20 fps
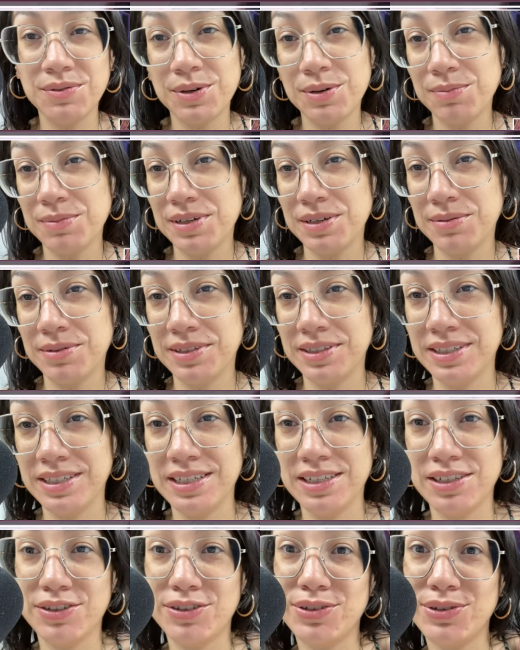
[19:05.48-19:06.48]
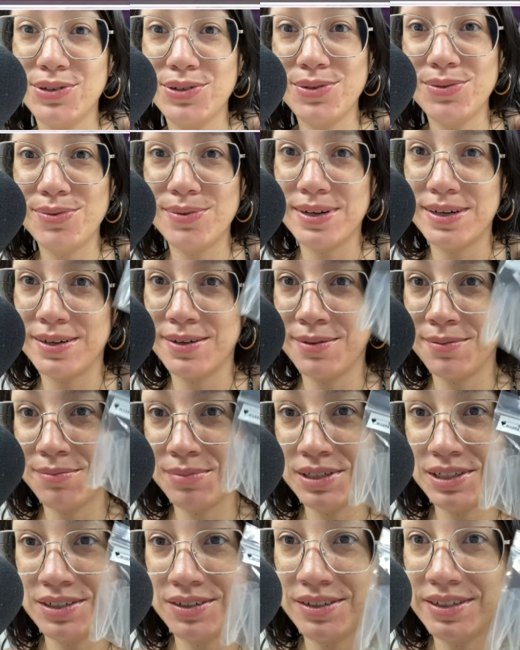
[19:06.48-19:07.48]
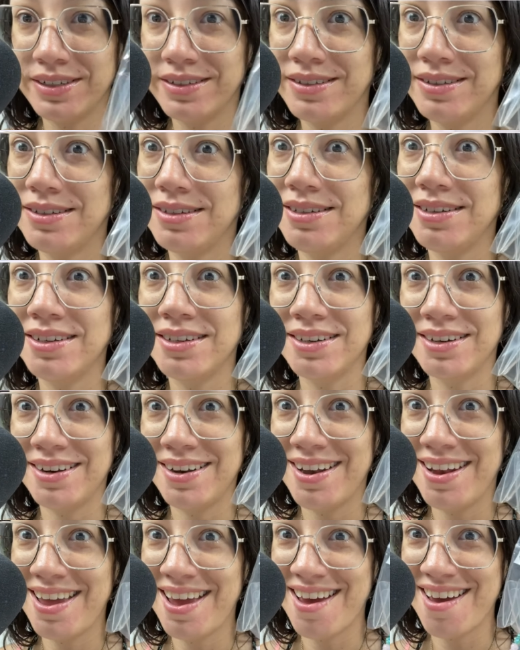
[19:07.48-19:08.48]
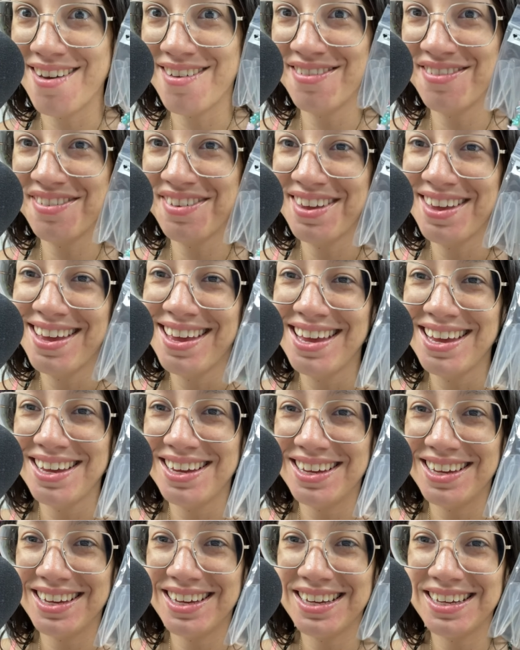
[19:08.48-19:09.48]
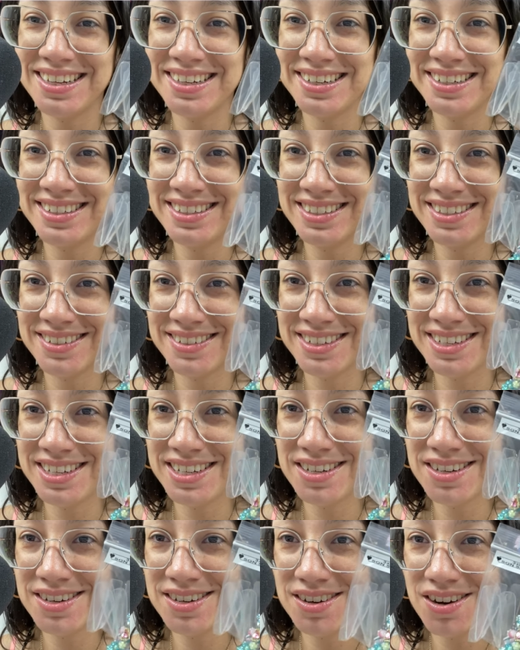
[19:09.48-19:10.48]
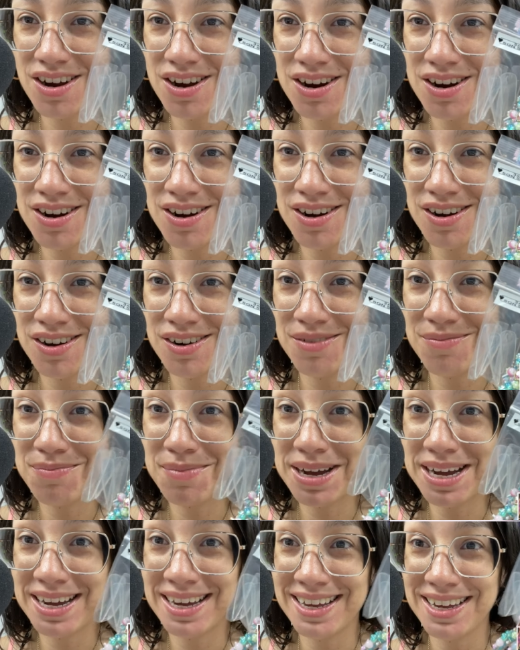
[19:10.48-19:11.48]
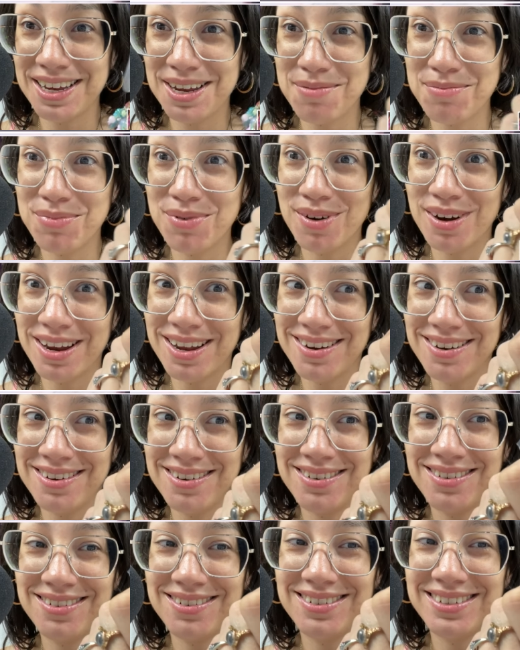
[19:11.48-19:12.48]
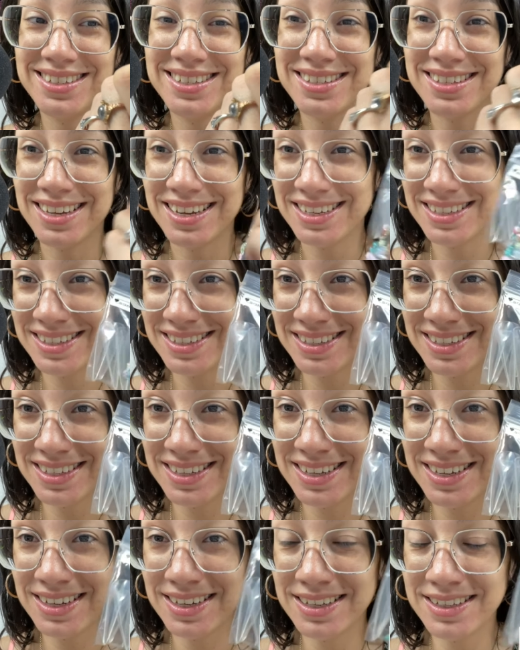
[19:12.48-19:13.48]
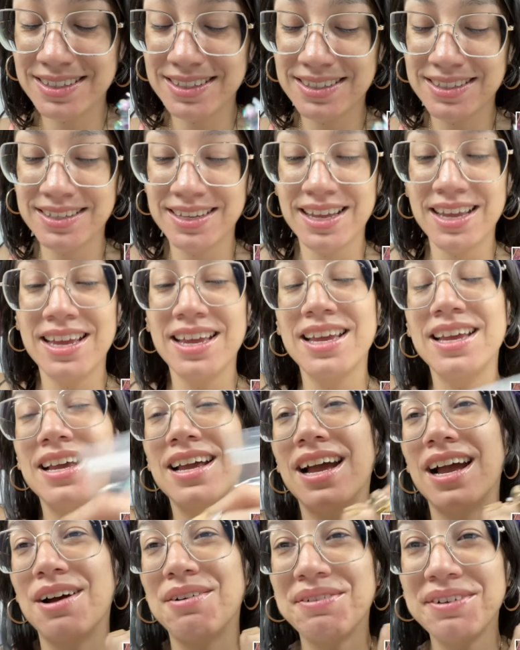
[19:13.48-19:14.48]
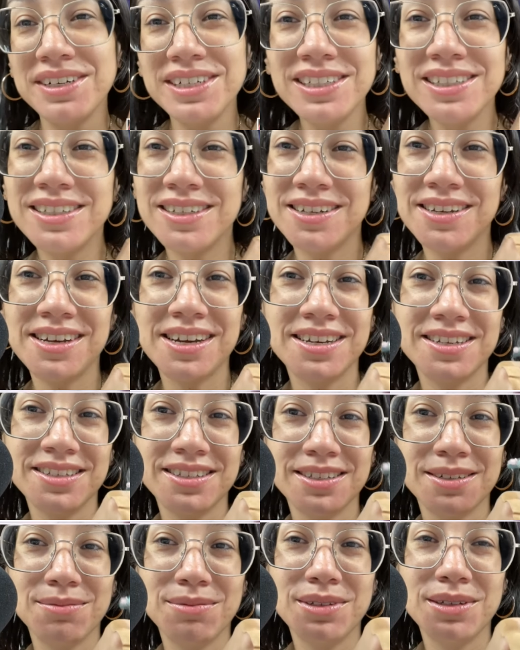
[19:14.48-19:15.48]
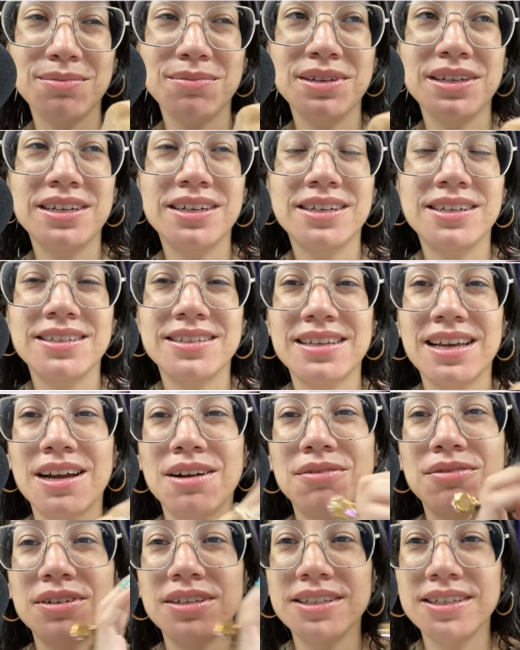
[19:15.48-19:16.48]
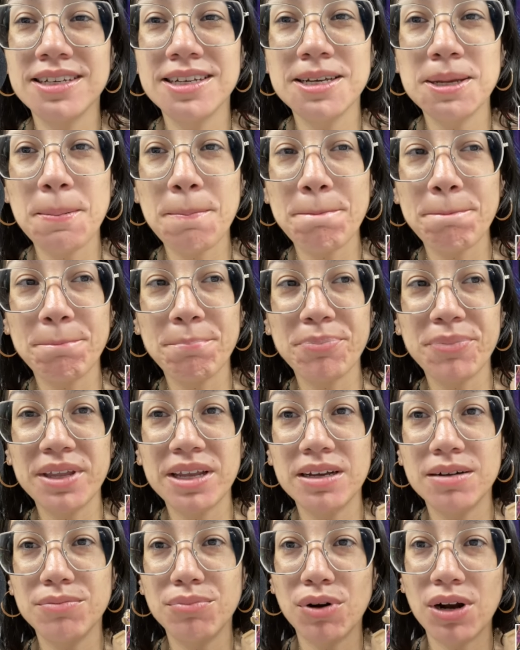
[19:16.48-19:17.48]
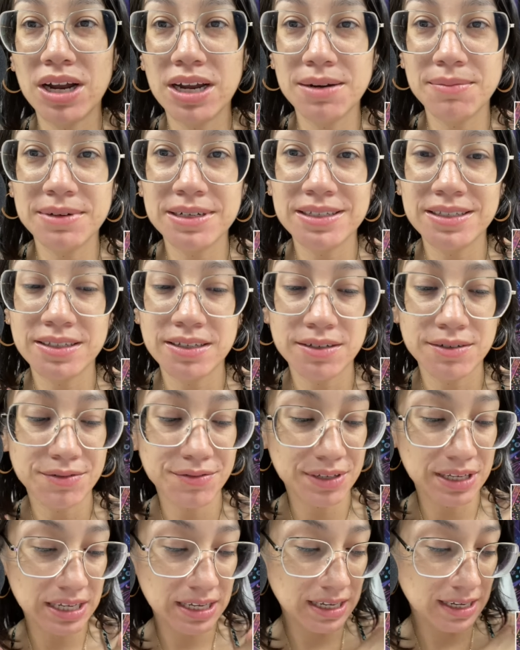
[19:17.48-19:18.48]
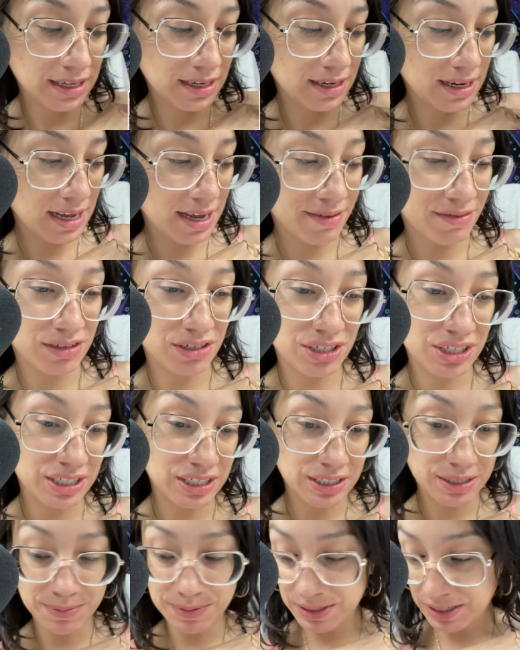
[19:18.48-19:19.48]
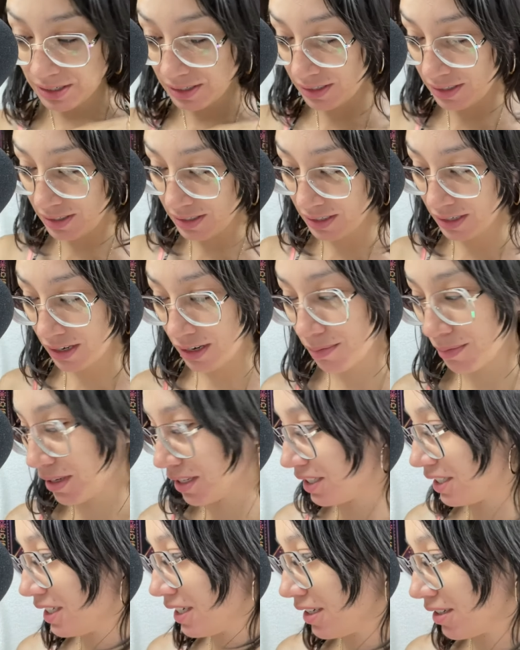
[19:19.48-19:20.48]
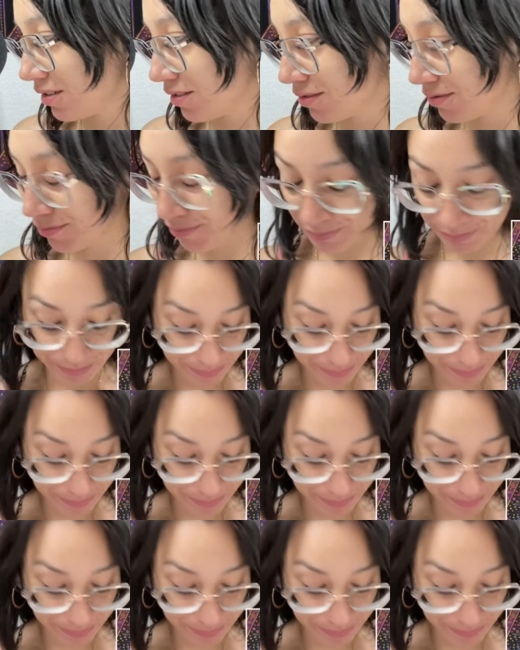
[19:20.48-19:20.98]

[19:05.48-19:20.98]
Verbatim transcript: you won't be able to see too well but you can see good enough and so here are my brand new sizing kits i want to tell you guys something because i really pride myself in having transparency on my channel